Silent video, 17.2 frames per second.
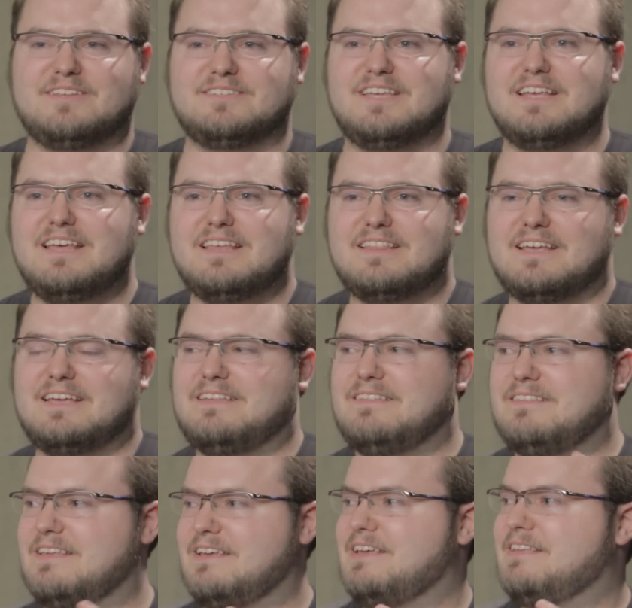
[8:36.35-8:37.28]
this.
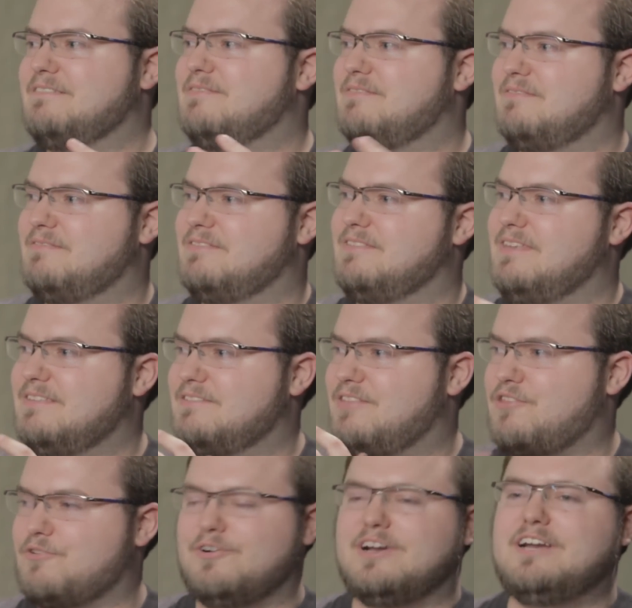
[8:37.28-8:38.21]
They, they
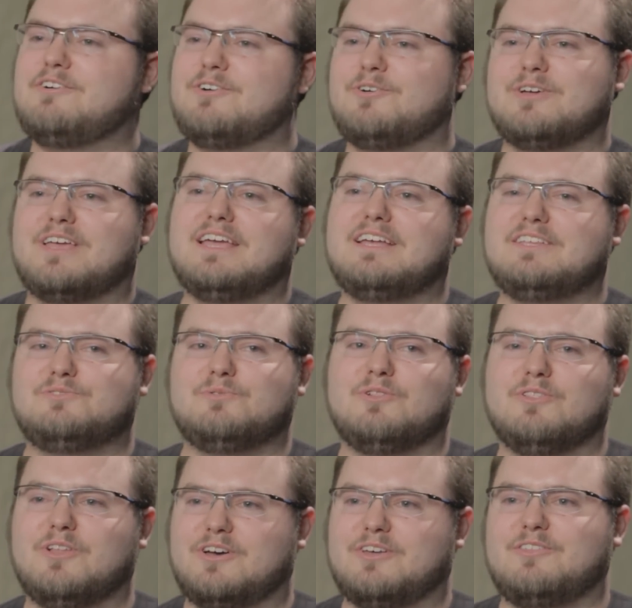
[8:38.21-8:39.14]
three-year-old kids
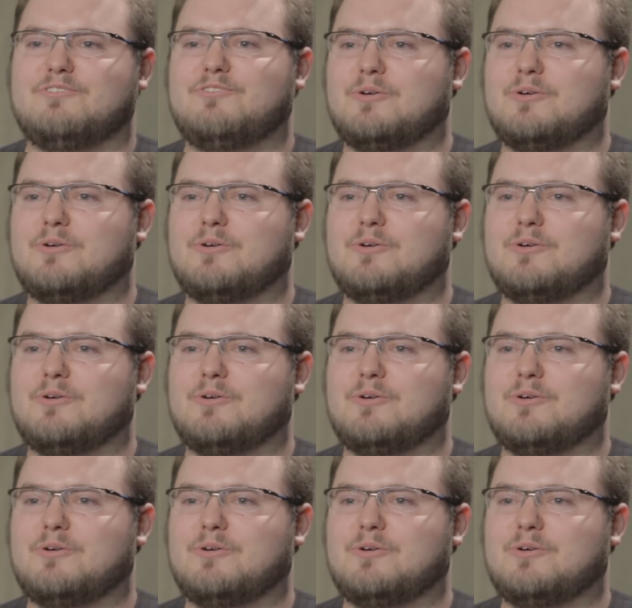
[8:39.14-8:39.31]
will look at